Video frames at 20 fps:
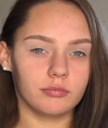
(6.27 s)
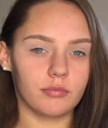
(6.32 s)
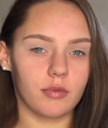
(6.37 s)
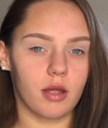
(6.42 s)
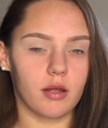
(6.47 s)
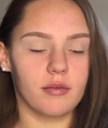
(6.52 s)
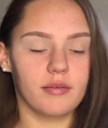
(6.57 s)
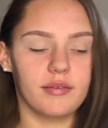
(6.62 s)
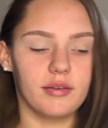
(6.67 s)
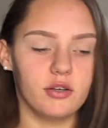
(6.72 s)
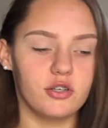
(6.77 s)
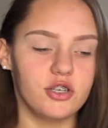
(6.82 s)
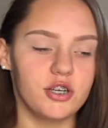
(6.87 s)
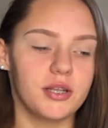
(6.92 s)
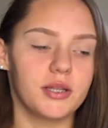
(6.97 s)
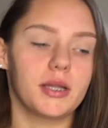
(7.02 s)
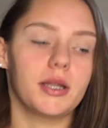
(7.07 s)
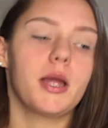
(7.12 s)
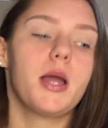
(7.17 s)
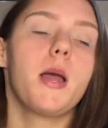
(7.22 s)
That was so
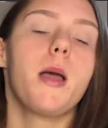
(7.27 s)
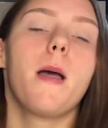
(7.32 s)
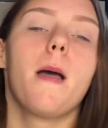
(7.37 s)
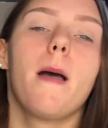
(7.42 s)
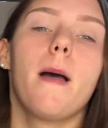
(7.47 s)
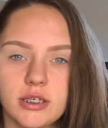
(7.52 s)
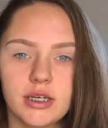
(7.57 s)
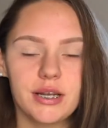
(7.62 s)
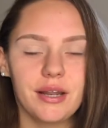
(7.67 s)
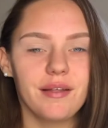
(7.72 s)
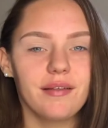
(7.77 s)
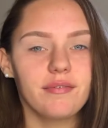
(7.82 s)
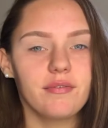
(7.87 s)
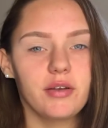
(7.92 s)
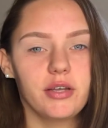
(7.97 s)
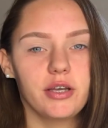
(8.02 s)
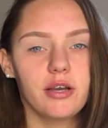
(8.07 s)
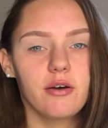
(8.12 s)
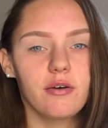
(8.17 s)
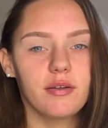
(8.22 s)
cheesy. Today's
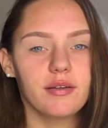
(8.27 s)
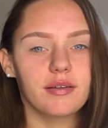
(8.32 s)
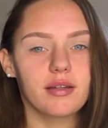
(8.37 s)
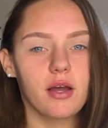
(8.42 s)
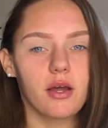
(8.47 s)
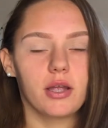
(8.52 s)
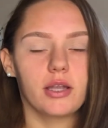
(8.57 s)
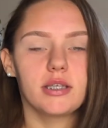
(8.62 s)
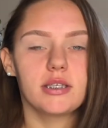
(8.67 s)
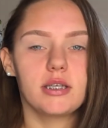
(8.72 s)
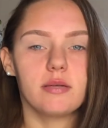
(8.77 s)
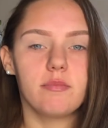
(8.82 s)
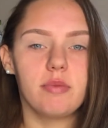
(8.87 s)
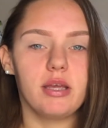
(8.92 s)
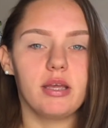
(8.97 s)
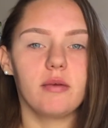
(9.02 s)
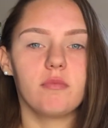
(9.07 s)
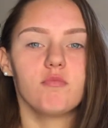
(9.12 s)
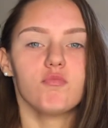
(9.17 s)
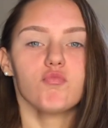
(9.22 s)
video is going to
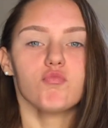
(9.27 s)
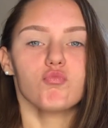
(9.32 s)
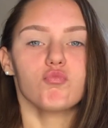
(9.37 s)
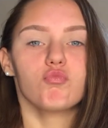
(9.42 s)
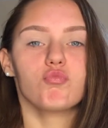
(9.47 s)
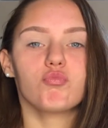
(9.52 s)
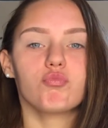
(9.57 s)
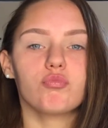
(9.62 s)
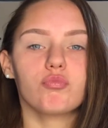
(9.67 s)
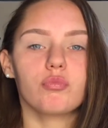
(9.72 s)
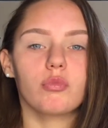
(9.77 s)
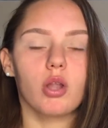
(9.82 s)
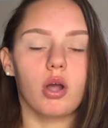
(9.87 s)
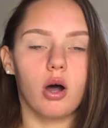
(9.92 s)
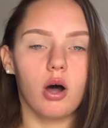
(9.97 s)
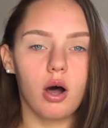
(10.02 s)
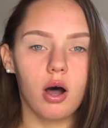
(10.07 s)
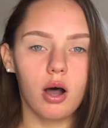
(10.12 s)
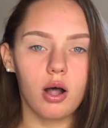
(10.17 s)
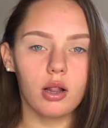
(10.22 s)
be
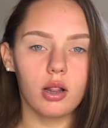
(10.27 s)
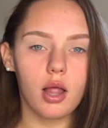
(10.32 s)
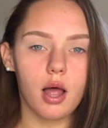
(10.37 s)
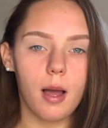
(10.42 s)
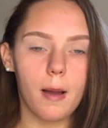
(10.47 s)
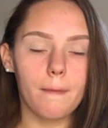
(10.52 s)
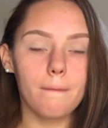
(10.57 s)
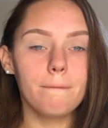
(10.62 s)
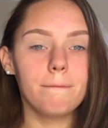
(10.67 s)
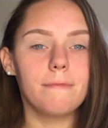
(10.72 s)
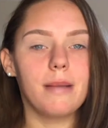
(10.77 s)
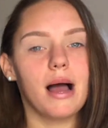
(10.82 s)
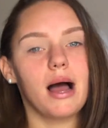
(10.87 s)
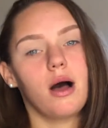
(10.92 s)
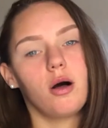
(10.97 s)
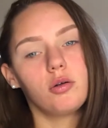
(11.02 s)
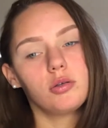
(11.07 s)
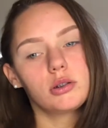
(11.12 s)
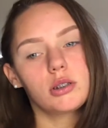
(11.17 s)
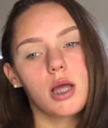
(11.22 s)
all
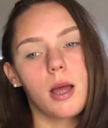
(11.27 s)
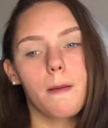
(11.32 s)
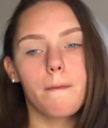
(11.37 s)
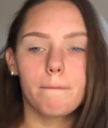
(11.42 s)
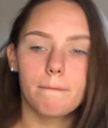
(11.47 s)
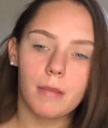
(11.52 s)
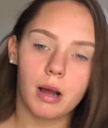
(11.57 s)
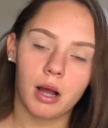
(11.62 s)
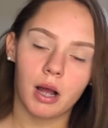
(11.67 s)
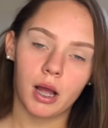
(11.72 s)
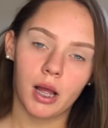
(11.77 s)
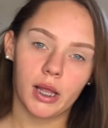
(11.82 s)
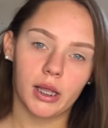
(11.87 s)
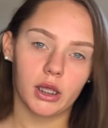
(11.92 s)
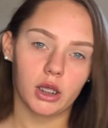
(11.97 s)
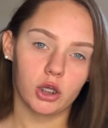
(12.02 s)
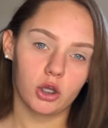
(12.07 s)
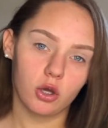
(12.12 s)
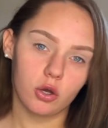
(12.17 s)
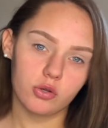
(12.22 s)
about
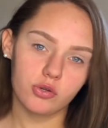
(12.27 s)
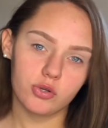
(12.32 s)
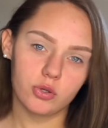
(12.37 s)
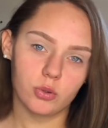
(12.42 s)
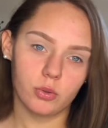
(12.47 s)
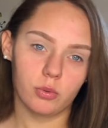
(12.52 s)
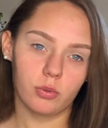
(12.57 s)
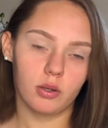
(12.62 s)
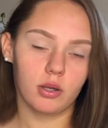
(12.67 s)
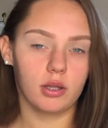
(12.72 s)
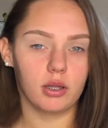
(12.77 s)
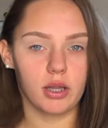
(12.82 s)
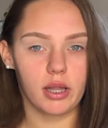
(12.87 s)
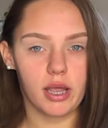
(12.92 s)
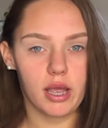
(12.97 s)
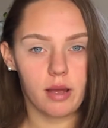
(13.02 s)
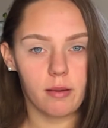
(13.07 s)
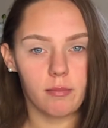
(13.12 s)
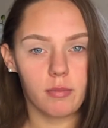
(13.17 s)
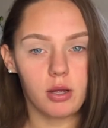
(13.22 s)
my go-to
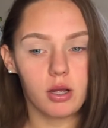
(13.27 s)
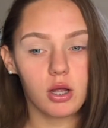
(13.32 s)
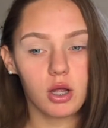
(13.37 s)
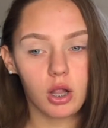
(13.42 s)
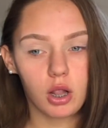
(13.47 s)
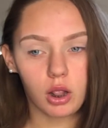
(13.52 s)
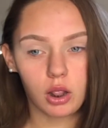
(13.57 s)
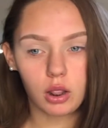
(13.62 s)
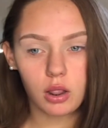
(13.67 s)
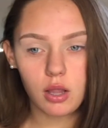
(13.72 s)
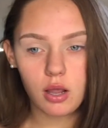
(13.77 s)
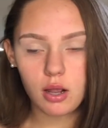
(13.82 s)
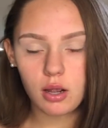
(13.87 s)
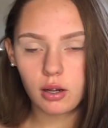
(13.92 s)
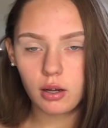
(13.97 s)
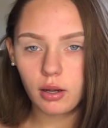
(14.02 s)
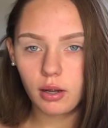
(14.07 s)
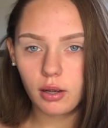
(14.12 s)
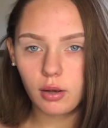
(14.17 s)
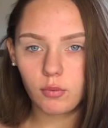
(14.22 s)
glam
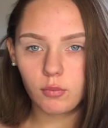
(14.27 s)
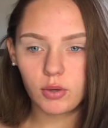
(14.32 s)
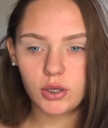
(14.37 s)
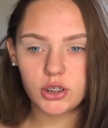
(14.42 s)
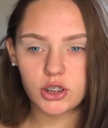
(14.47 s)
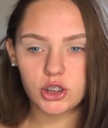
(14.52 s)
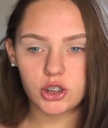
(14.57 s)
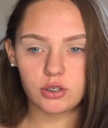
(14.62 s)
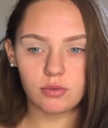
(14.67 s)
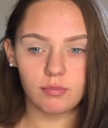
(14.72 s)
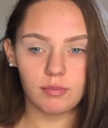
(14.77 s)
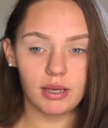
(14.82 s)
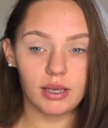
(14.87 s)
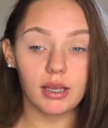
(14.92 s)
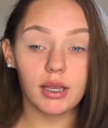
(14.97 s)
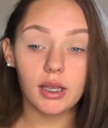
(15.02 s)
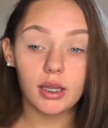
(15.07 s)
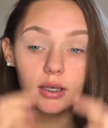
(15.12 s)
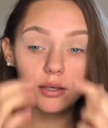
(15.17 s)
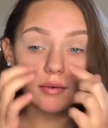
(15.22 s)
look, which
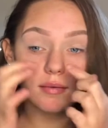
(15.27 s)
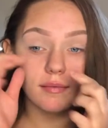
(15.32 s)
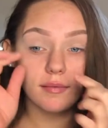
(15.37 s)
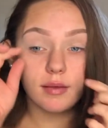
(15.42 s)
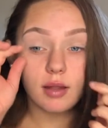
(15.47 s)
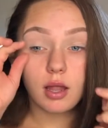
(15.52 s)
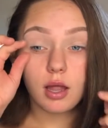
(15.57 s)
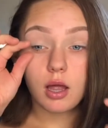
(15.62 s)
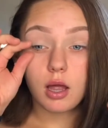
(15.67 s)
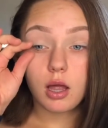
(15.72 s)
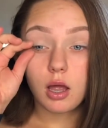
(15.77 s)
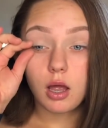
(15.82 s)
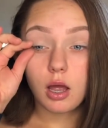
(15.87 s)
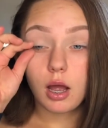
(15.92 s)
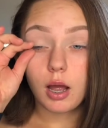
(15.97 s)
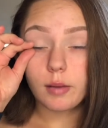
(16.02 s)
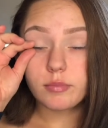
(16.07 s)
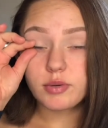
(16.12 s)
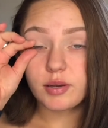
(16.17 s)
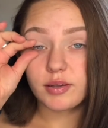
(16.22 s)
means
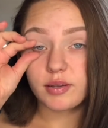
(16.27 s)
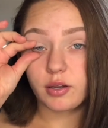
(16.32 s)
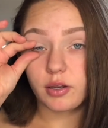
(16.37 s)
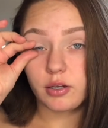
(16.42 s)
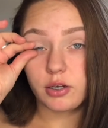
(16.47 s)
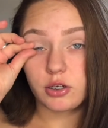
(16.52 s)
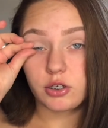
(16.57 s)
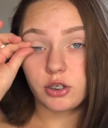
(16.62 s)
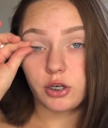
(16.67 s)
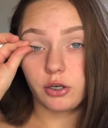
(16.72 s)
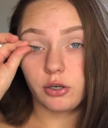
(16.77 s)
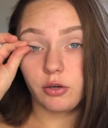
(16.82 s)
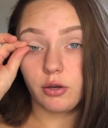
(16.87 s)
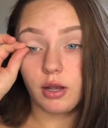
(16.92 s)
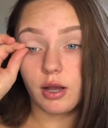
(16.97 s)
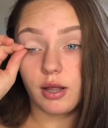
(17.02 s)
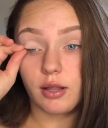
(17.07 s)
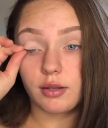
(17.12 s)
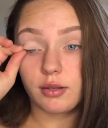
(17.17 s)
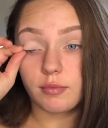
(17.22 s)
I'm just going to show you
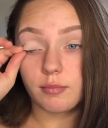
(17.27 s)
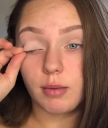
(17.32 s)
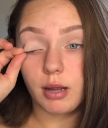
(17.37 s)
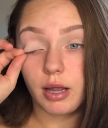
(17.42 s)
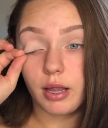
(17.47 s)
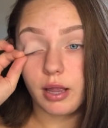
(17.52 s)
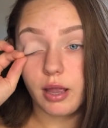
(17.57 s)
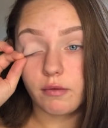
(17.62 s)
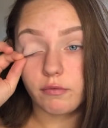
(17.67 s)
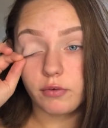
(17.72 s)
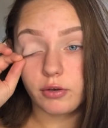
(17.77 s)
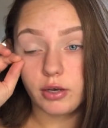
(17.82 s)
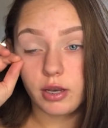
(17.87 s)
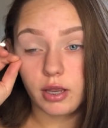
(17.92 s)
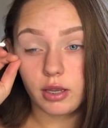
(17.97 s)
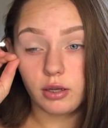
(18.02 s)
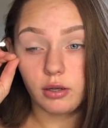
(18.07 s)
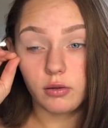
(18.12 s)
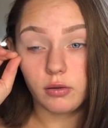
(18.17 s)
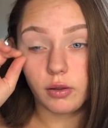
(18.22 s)
guys my
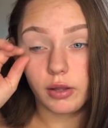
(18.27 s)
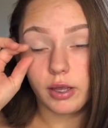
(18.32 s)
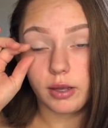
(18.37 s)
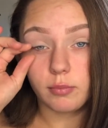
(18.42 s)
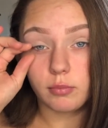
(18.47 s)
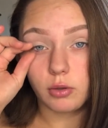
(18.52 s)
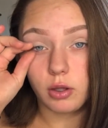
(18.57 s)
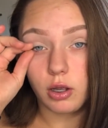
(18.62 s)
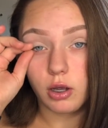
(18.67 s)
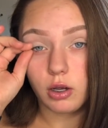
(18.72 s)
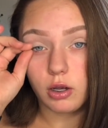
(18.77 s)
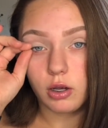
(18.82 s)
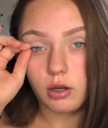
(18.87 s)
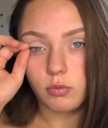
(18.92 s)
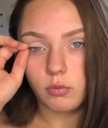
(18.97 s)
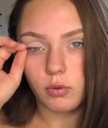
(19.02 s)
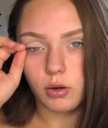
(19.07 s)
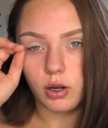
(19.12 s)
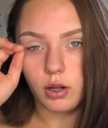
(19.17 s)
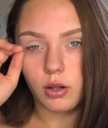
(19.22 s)
everyday glam look.
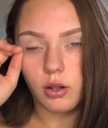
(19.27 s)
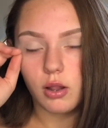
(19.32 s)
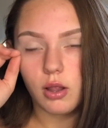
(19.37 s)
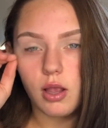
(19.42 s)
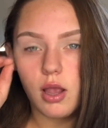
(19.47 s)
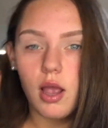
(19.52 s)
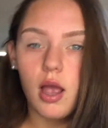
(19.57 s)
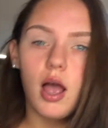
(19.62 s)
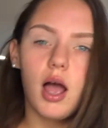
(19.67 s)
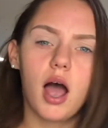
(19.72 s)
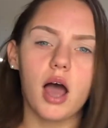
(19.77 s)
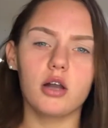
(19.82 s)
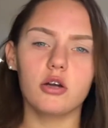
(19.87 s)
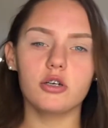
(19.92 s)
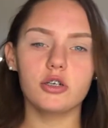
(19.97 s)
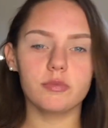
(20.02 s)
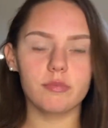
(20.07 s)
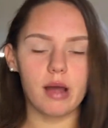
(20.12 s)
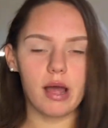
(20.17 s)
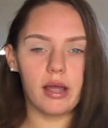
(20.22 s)
Well, I
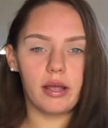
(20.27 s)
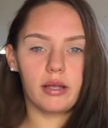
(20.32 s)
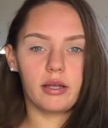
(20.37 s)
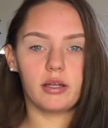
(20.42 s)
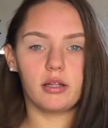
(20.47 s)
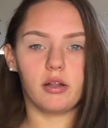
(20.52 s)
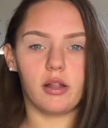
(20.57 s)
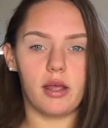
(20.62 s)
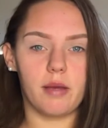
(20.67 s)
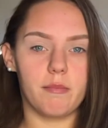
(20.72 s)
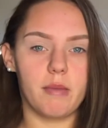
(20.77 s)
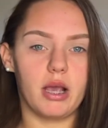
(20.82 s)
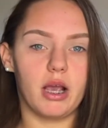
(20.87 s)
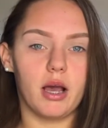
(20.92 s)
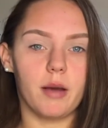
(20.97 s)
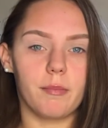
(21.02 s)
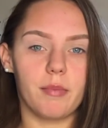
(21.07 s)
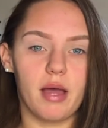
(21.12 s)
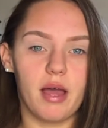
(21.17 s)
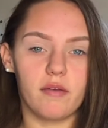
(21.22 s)
don't do my glam
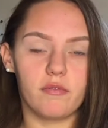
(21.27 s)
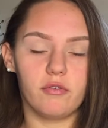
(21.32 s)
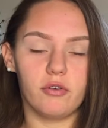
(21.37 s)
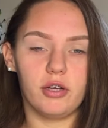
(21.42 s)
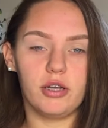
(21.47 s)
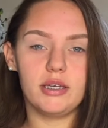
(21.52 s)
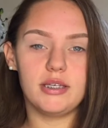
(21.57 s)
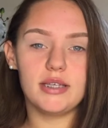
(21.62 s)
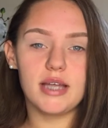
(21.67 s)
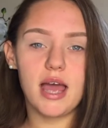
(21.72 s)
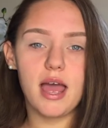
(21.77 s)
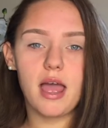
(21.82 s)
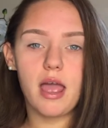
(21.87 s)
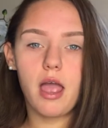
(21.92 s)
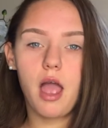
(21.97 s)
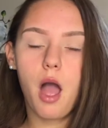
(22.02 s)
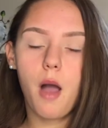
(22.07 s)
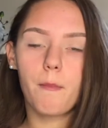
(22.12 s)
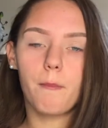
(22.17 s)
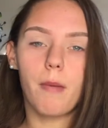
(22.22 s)
makeup every
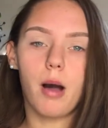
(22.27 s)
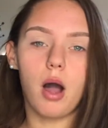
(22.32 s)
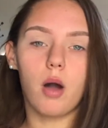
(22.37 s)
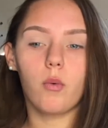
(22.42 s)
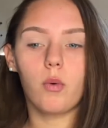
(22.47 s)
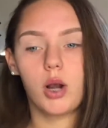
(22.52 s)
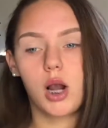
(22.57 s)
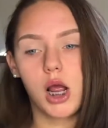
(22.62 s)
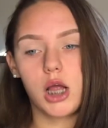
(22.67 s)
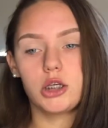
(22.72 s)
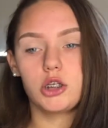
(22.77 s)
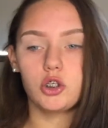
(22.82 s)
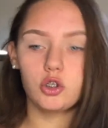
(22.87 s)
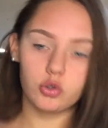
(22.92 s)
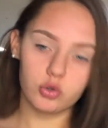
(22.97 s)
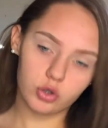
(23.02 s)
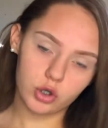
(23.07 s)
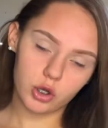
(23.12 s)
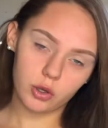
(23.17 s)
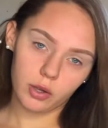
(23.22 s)
day, but when I
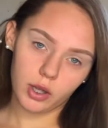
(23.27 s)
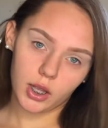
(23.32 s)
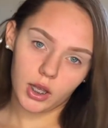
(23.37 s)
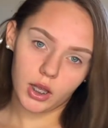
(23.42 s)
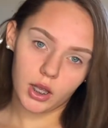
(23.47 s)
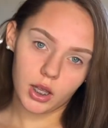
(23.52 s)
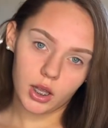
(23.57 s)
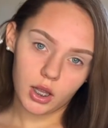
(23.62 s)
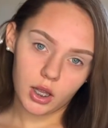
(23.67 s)
do it,